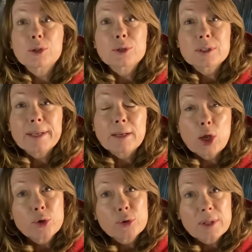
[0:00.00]
looks like
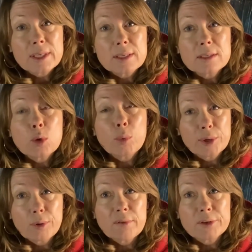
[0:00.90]
under these
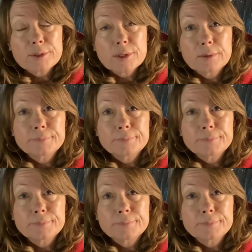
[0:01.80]
window covers.